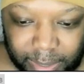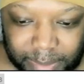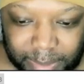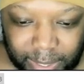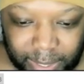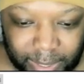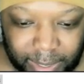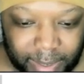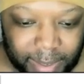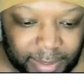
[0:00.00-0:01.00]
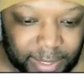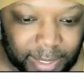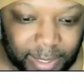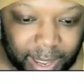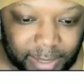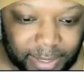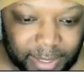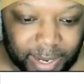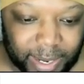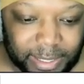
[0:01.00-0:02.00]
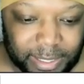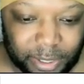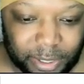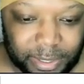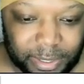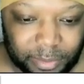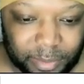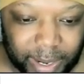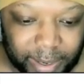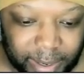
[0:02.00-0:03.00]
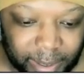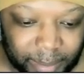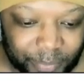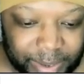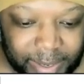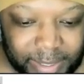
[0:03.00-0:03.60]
the way up to like 10,000, like I showed it to right here.